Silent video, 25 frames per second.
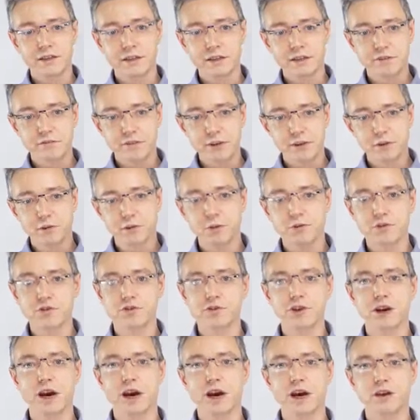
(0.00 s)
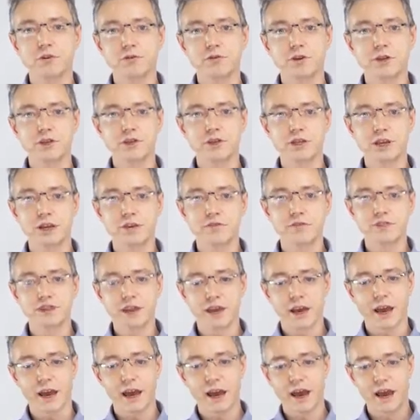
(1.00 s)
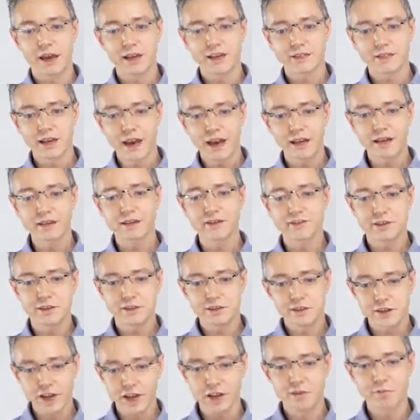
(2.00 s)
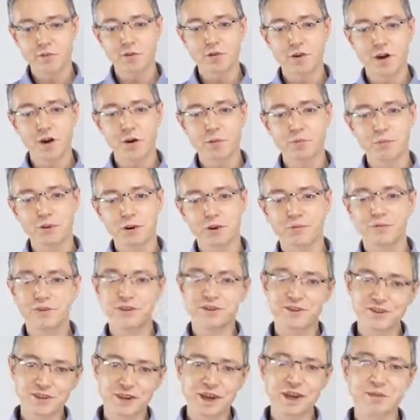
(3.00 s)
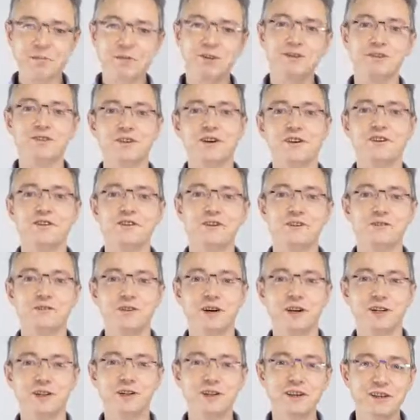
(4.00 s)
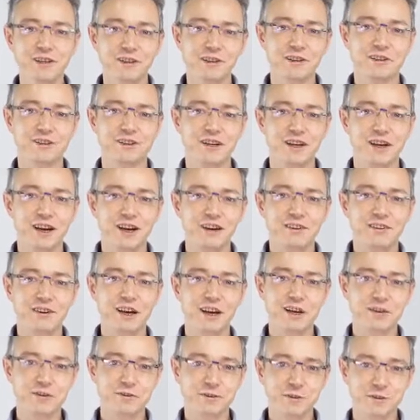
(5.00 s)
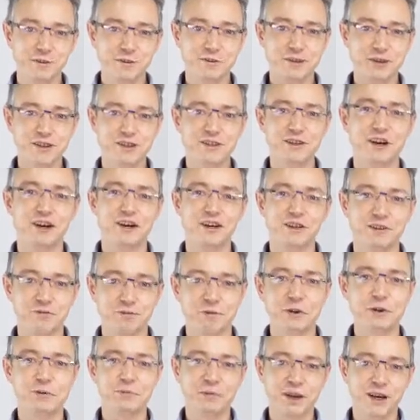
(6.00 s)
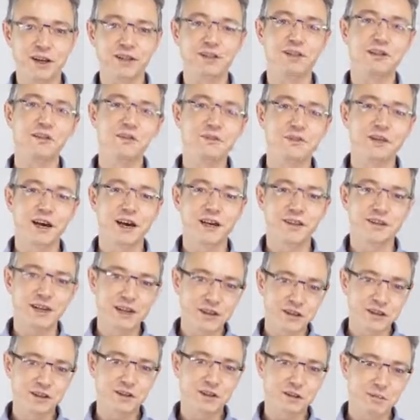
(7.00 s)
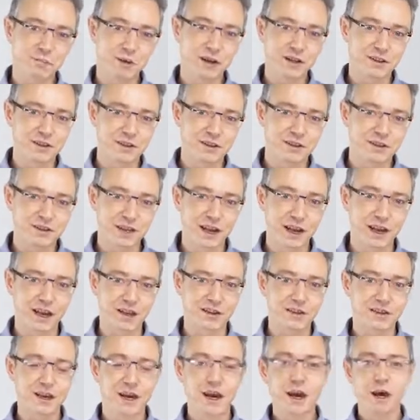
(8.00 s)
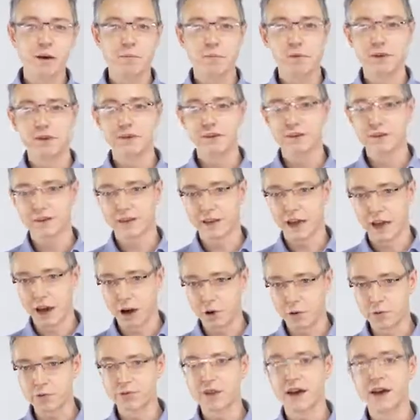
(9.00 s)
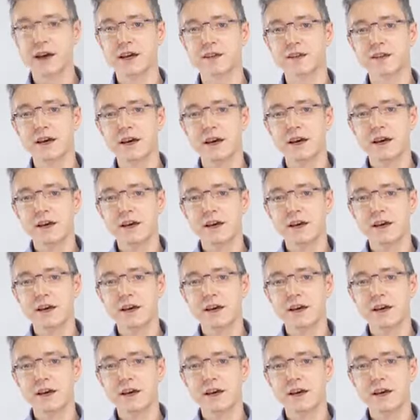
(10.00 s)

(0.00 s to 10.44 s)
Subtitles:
individual Jai receives exactly the same copy of the same ancestral allele, right? So these will be alleles identical by descent, but now that